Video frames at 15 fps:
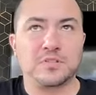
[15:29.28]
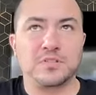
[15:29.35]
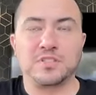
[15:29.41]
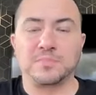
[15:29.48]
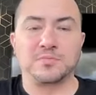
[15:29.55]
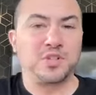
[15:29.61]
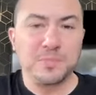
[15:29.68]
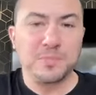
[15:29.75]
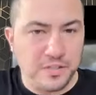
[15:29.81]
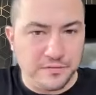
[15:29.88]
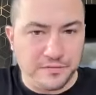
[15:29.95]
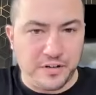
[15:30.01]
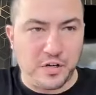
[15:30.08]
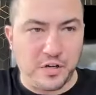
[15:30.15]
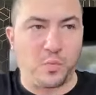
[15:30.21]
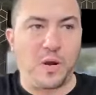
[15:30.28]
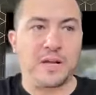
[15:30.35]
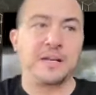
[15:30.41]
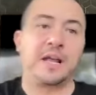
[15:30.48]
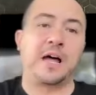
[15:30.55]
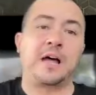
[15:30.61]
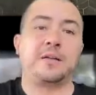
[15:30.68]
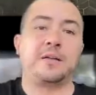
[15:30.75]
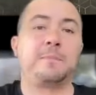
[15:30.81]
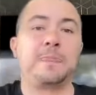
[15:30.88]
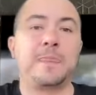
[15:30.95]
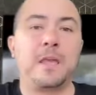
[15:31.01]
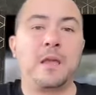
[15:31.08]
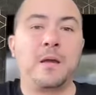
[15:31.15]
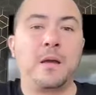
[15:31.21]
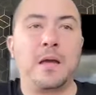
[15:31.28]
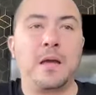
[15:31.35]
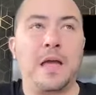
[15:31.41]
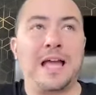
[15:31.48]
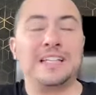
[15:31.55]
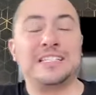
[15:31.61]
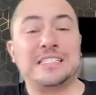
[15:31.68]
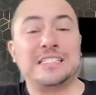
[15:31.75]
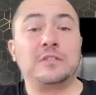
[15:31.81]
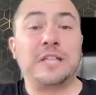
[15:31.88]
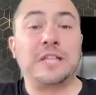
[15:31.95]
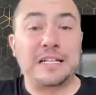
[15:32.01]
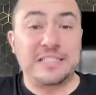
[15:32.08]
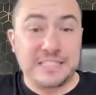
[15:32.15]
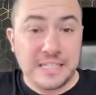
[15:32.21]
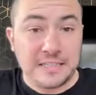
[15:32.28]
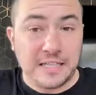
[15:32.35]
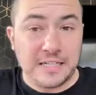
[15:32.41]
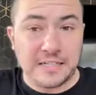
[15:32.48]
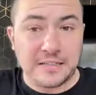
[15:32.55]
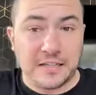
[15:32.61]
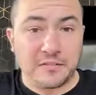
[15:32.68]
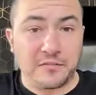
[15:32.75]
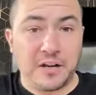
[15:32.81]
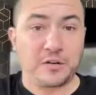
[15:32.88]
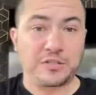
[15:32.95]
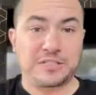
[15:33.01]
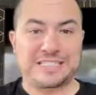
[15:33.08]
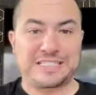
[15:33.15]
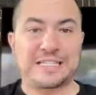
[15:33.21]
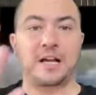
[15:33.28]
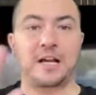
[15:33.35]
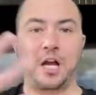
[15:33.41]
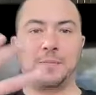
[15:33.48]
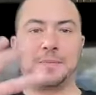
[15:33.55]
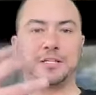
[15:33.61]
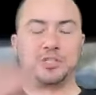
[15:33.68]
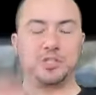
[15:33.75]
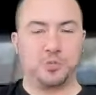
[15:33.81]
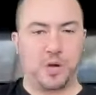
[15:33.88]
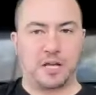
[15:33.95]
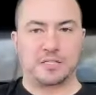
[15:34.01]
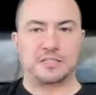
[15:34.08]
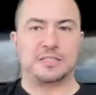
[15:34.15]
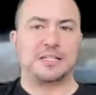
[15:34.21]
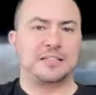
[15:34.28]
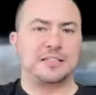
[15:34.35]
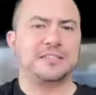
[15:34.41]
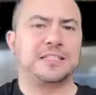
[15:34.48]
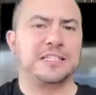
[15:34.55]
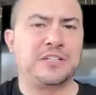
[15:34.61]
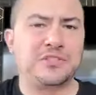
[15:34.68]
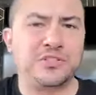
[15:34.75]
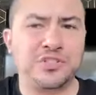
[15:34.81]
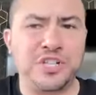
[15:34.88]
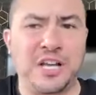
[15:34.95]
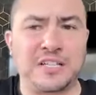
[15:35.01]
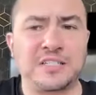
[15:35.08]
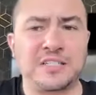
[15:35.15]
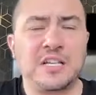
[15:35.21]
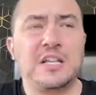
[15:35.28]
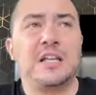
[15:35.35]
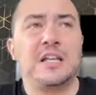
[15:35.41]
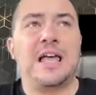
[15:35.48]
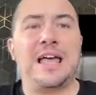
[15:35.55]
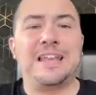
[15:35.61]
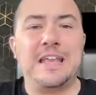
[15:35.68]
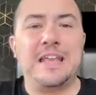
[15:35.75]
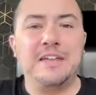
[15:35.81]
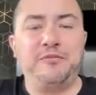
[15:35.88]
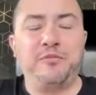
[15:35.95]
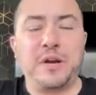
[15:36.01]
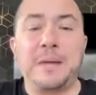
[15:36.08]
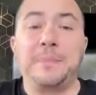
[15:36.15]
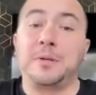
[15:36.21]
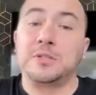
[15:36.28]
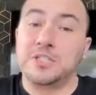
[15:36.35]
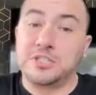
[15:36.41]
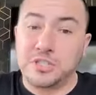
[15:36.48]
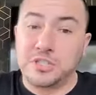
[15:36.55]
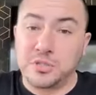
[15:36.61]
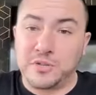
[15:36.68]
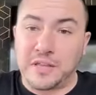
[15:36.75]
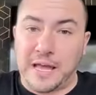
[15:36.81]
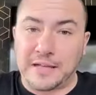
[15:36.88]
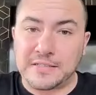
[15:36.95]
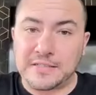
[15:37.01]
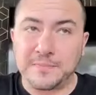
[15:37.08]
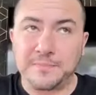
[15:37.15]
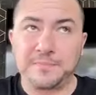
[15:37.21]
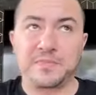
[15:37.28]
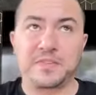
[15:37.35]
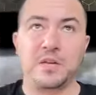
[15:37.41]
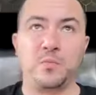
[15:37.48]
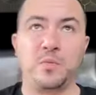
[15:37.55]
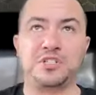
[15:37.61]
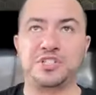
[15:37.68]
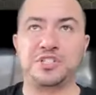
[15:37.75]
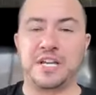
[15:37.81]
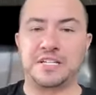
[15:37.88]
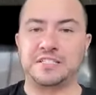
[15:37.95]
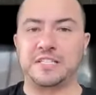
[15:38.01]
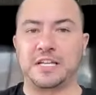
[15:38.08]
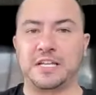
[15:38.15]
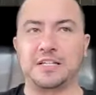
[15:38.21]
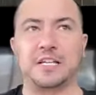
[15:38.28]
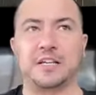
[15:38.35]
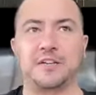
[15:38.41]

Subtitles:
subscription fee or whatnot and still not sell anything, right? Because it's not coming to us. And I think the answer is yes. And if we're able to do that, in which case, say it's